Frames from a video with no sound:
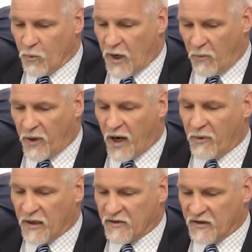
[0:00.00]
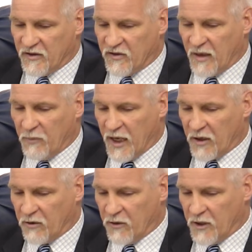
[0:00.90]
While Paw Paw sent the same
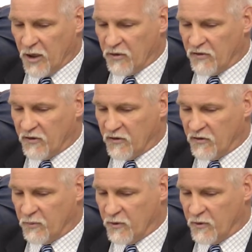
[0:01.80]
letter, they noticed that